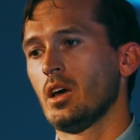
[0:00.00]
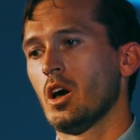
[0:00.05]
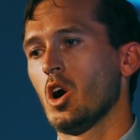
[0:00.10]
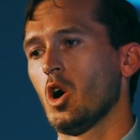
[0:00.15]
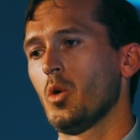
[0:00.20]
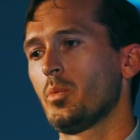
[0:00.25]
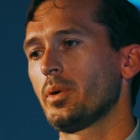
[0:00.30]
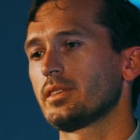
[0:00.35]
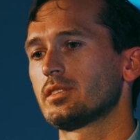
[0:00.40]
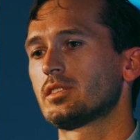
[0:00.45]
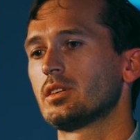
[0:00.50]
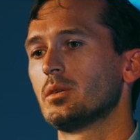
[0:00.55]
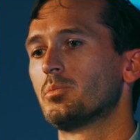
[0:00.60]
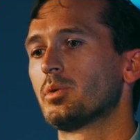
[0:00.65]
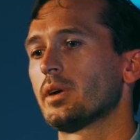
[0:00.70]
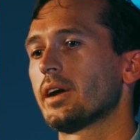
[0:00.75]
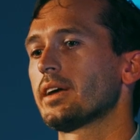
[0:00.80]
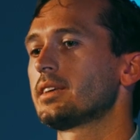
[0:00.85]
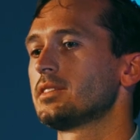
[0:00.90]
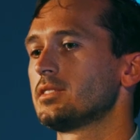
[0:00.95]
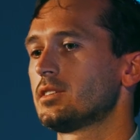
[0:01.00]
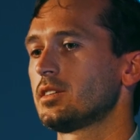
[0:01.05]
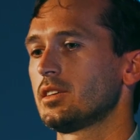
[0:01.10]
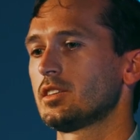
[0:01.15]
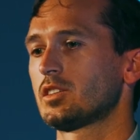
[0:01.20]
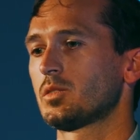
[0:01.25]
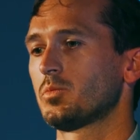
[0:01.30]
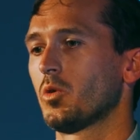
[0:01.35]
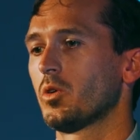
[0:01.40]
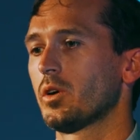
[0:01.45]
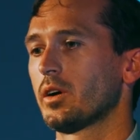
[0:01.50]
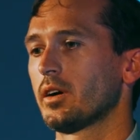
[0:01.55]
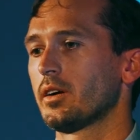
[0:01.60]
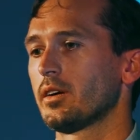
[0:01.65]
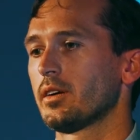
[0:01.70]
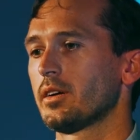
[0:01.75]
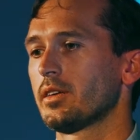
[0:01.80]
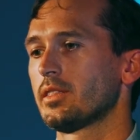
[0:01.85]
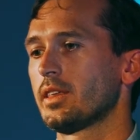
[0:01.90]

hoping to break into the sport.